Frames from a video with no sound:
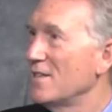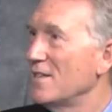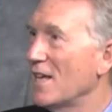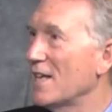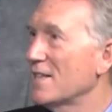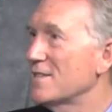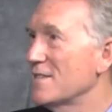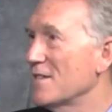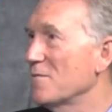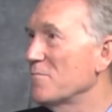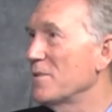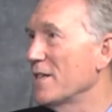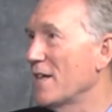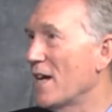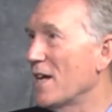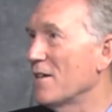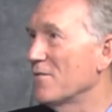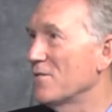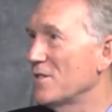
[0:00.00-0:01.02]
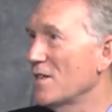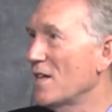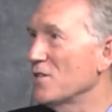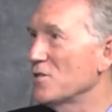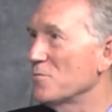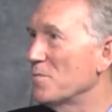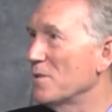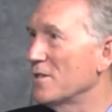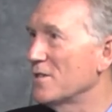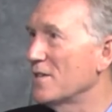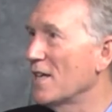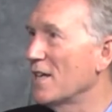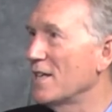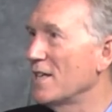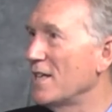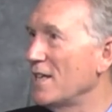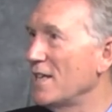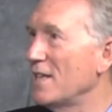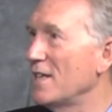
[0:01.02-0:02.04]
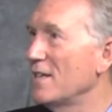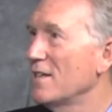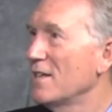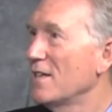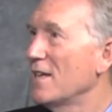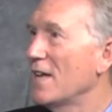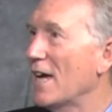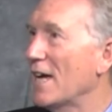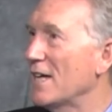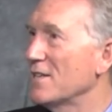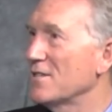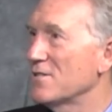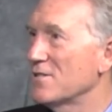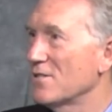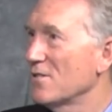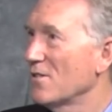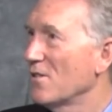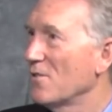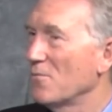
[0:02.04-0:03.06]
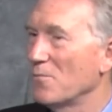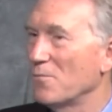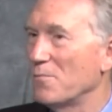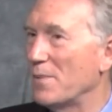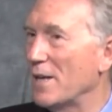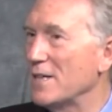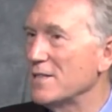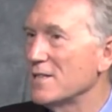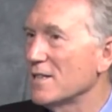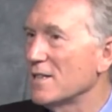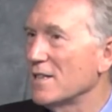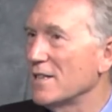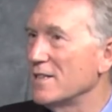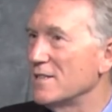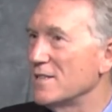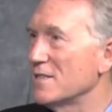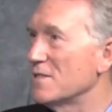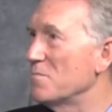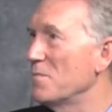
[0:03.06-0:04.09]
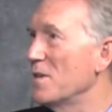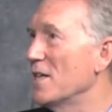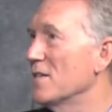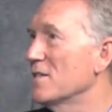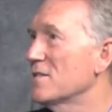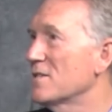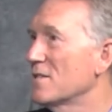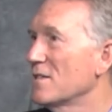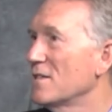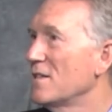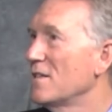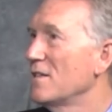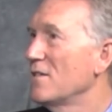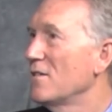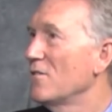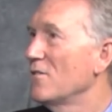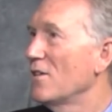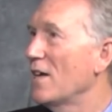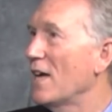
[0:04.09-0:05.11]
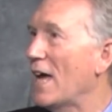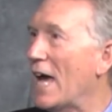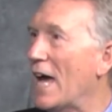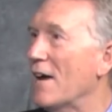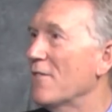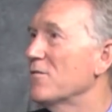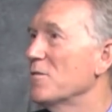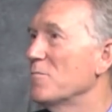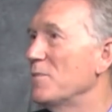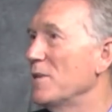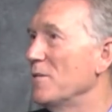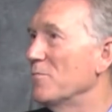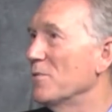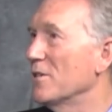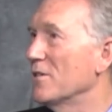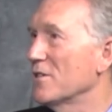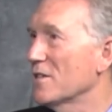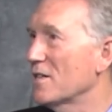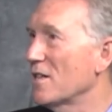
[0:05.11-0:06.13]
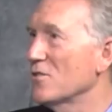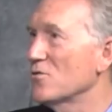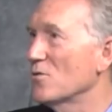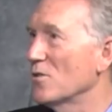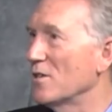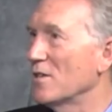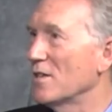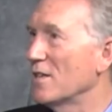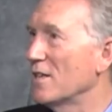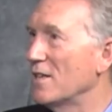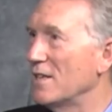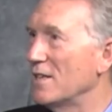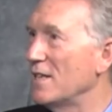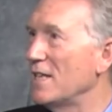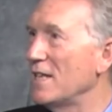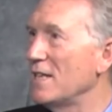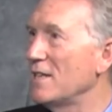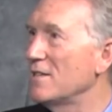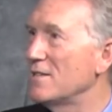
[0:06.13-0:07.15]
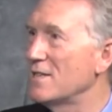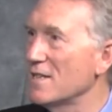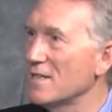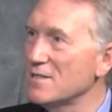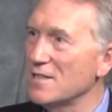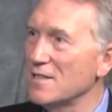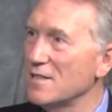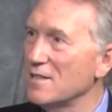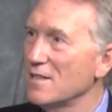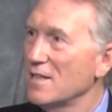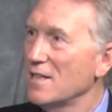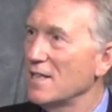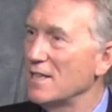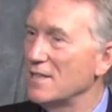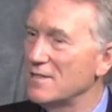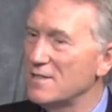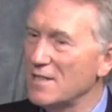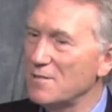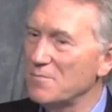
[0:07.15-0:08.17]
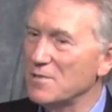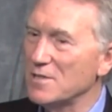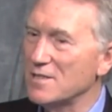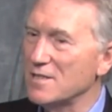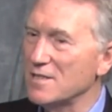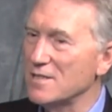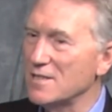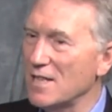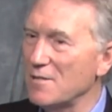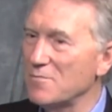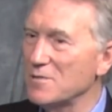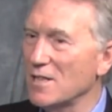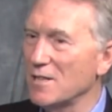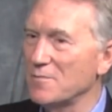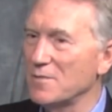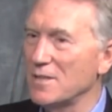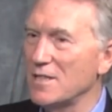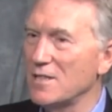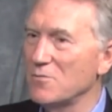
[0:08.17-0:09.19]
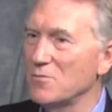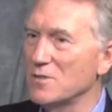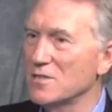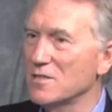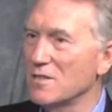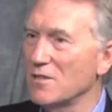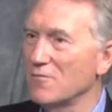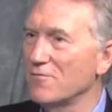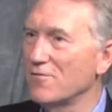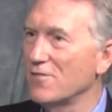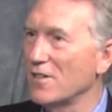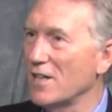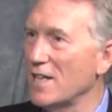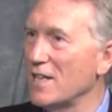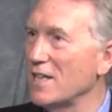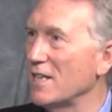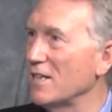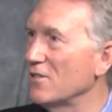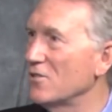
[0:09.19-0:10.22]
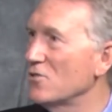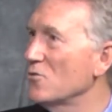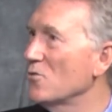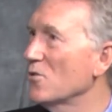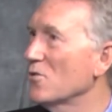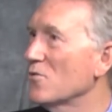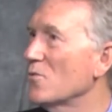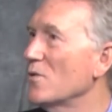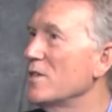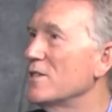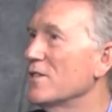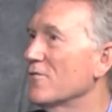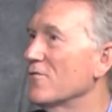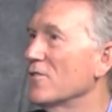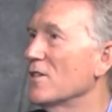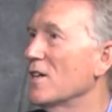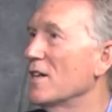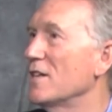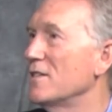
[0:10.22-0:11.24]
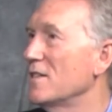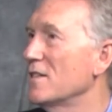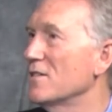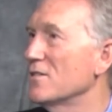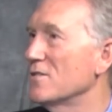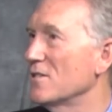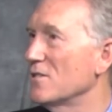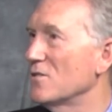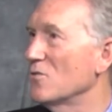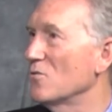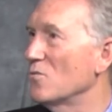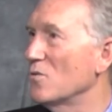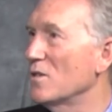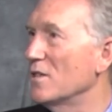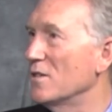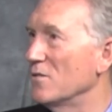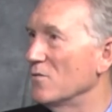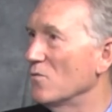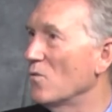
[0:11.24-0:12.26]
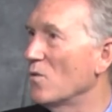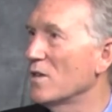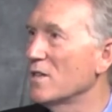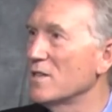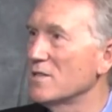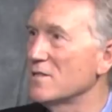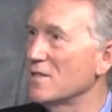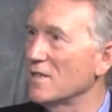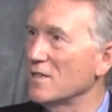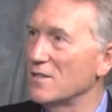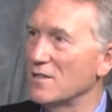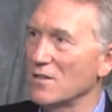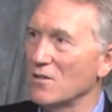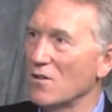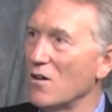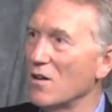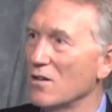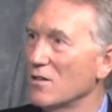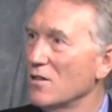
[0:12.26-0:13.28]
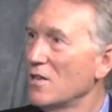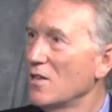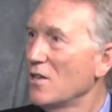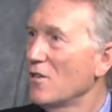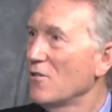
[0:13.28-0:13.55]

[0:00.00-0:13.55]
not simply out of touch, but that he has basically dismissed half the people in the country. And he does it, it seemed at the same time that he was conflating two or three different ideas into one. One is that there are